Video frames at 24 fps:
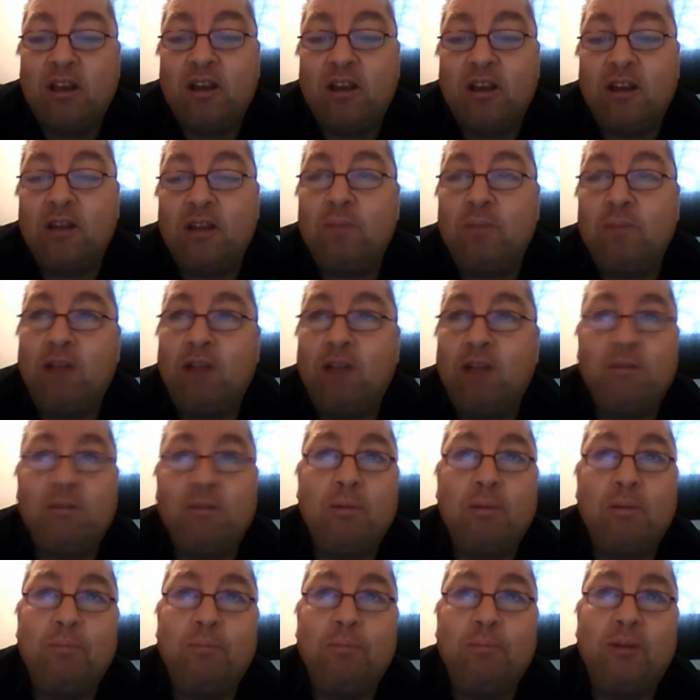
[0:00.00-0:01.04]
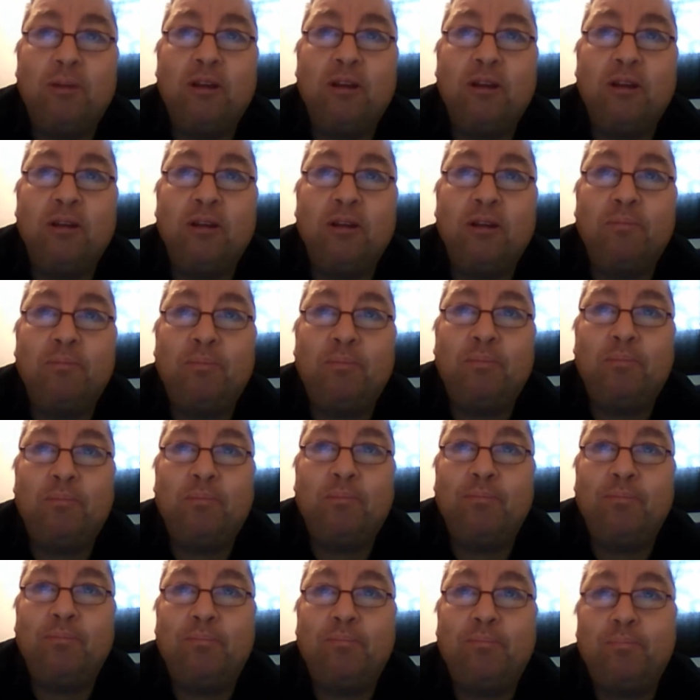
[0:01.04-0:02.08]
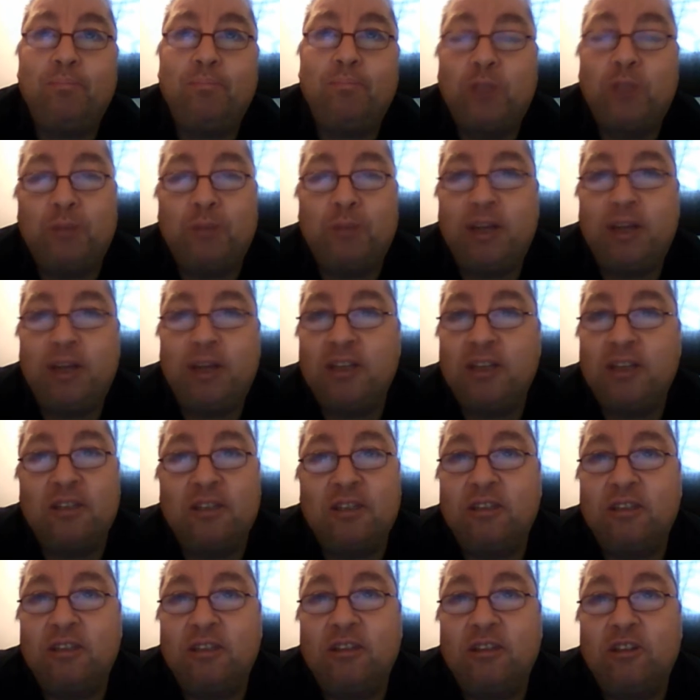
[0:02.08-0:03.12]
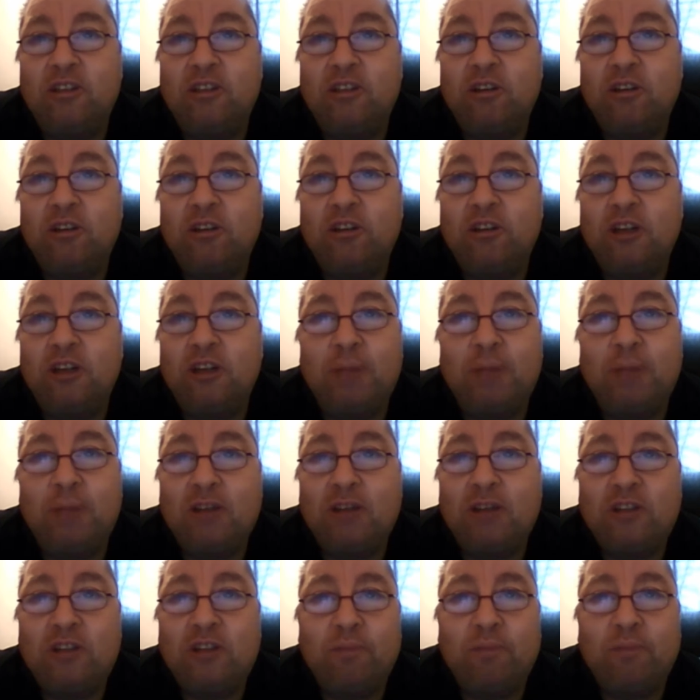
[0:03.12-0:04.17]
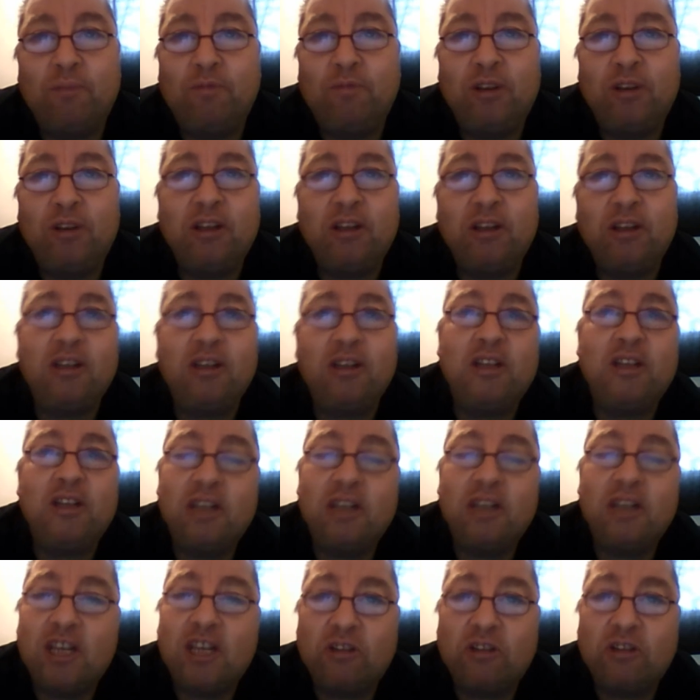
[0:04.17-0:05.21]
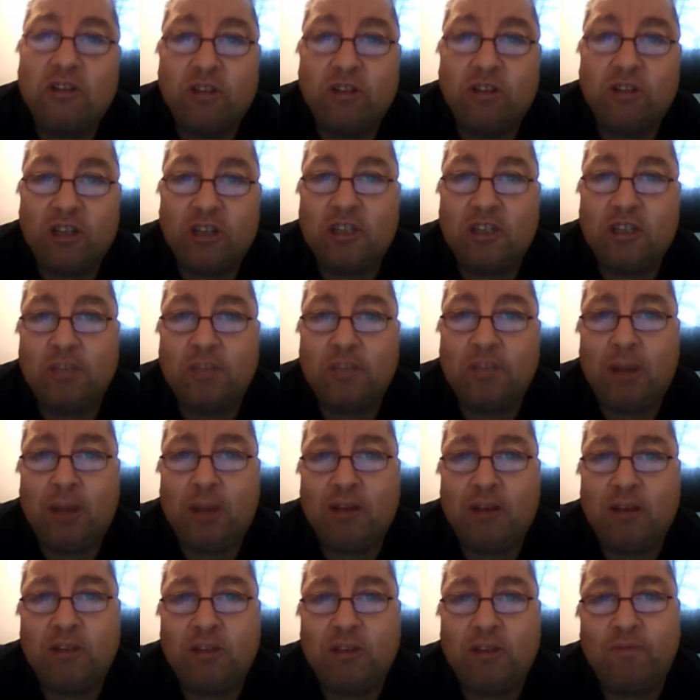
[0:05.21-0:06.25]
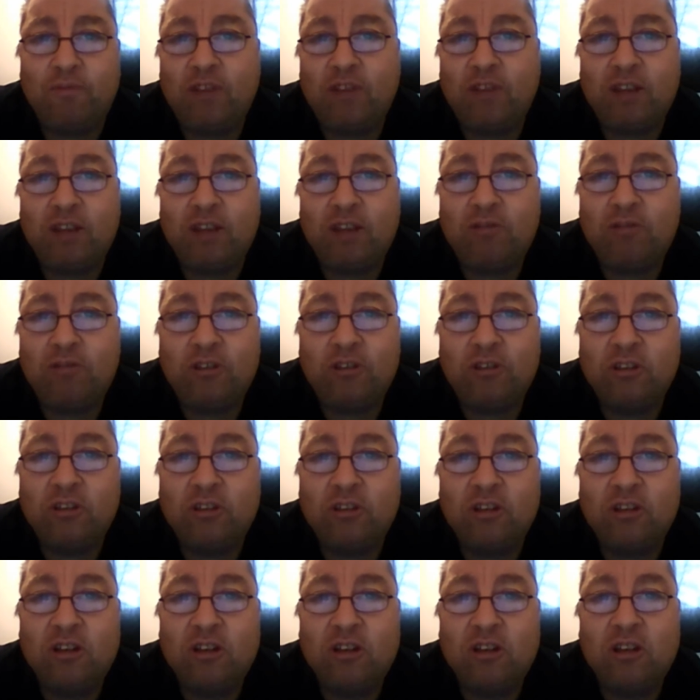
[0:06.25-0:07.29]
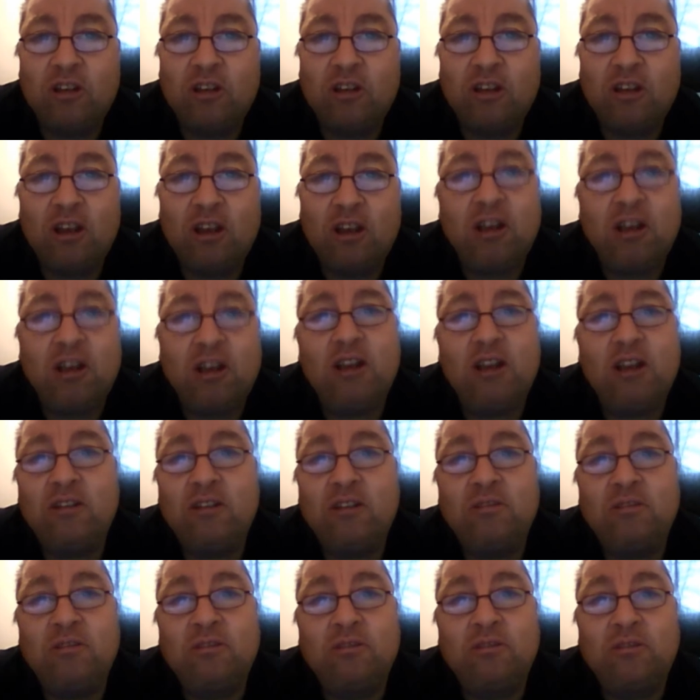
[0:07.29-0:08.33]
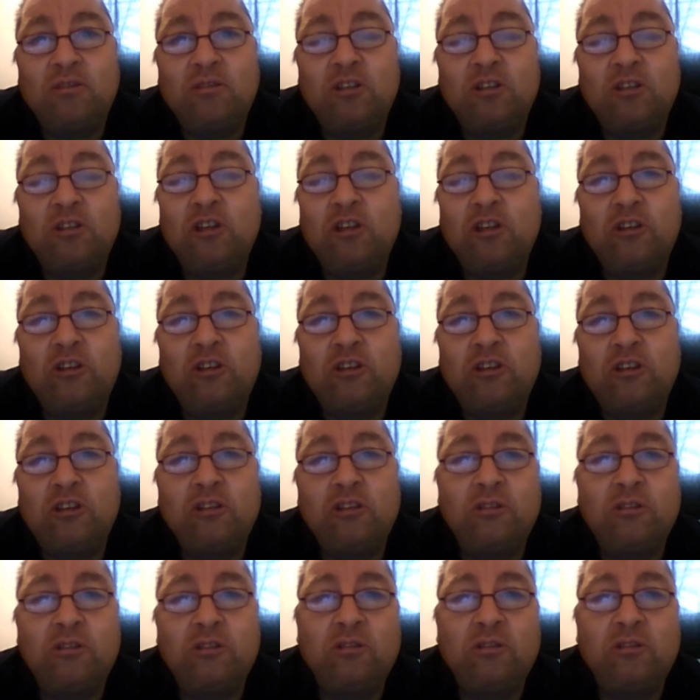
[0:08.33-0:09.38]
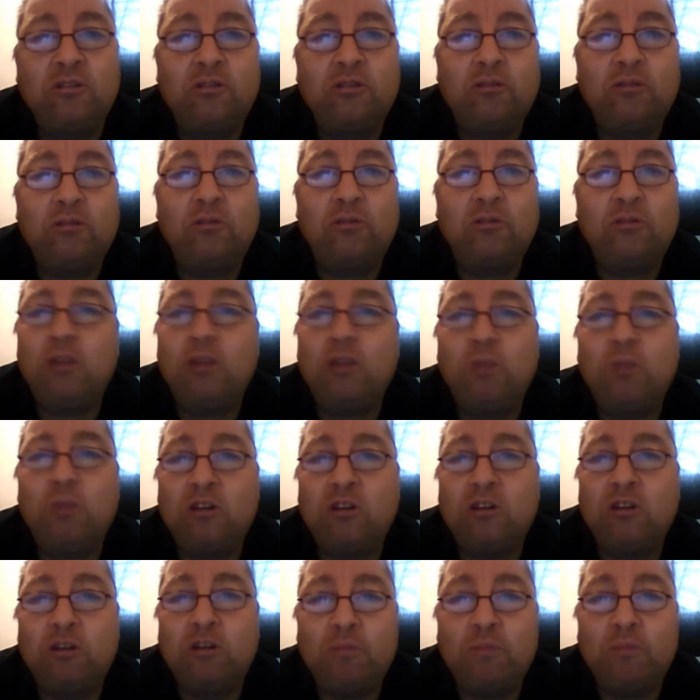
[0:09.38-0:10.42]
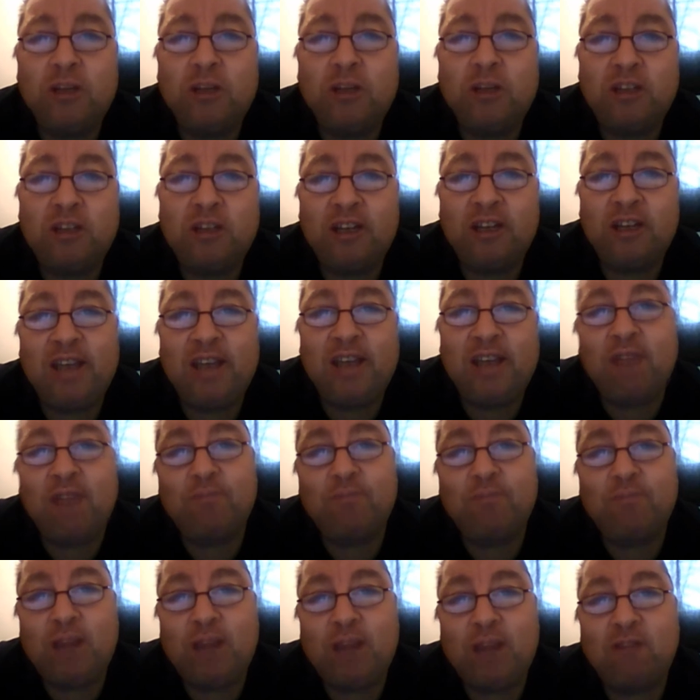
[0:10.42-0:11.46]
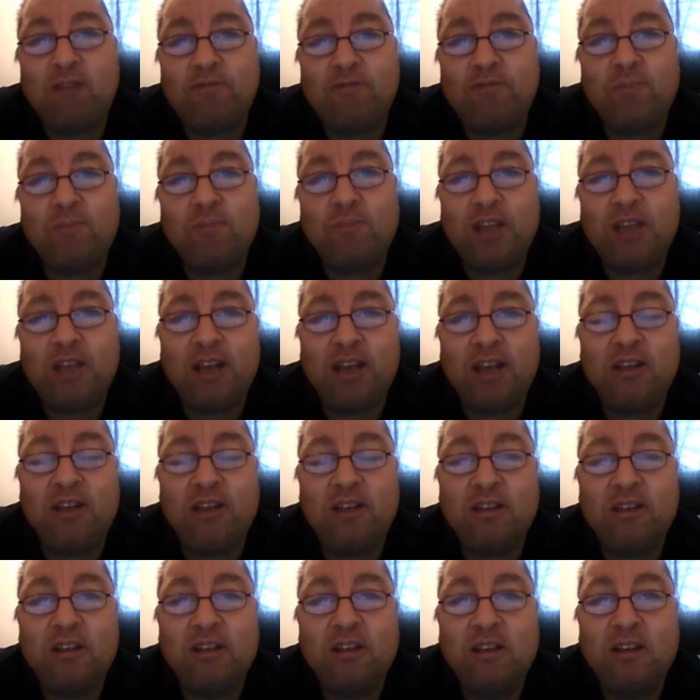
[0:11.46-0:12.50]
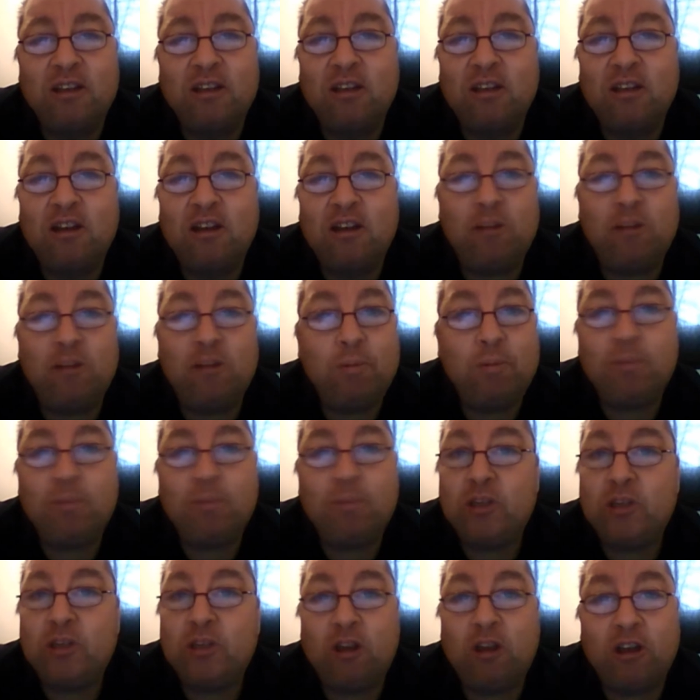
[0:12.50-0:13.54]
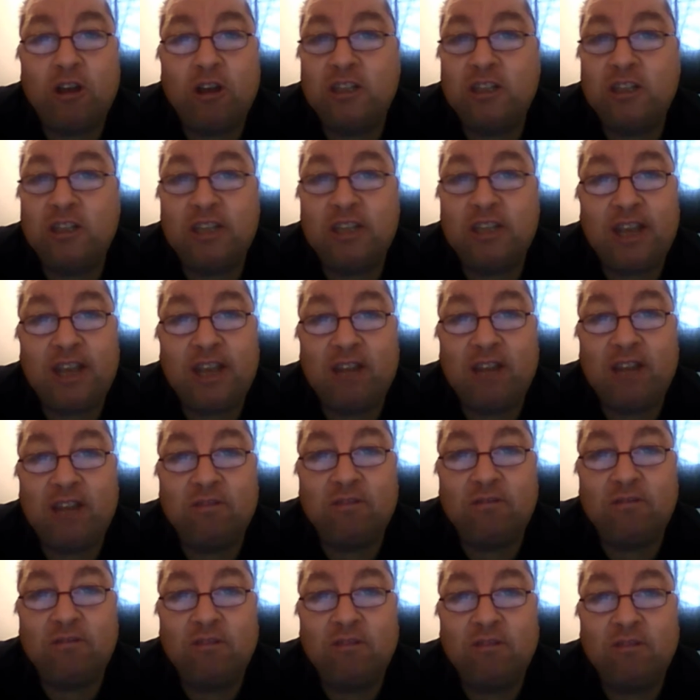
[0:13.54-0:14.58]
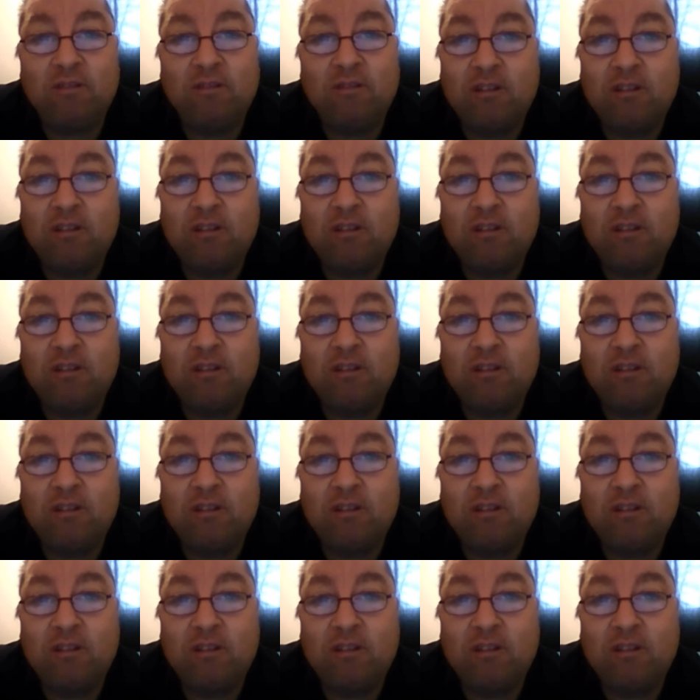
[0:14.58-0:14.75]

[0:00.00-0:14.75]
I remember speaking to the surgeon about something and the anaesthetist about something else. And then the surgeon or someone told me to count down from 10. I remember starting to count,